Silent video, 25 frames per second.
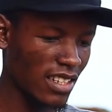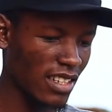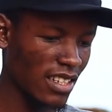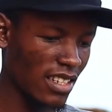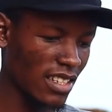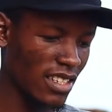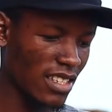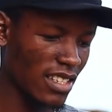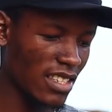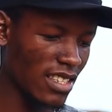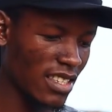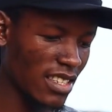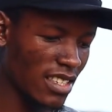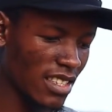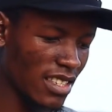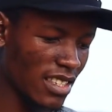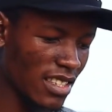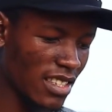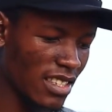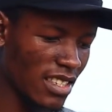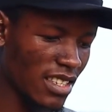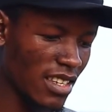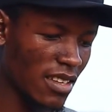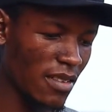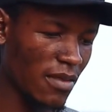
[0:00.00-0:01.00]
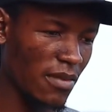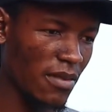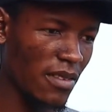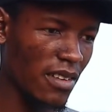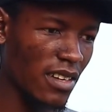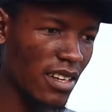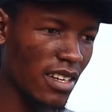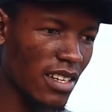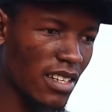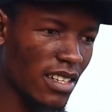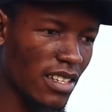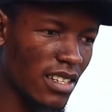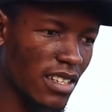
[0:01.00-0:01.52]
it is
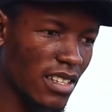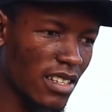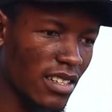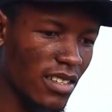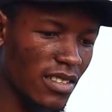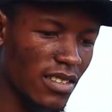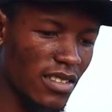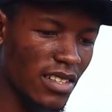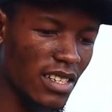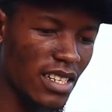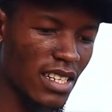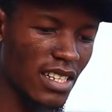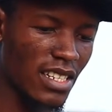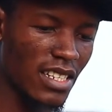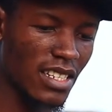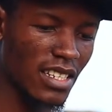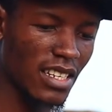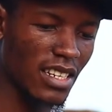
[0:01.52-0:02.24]
safer, no dust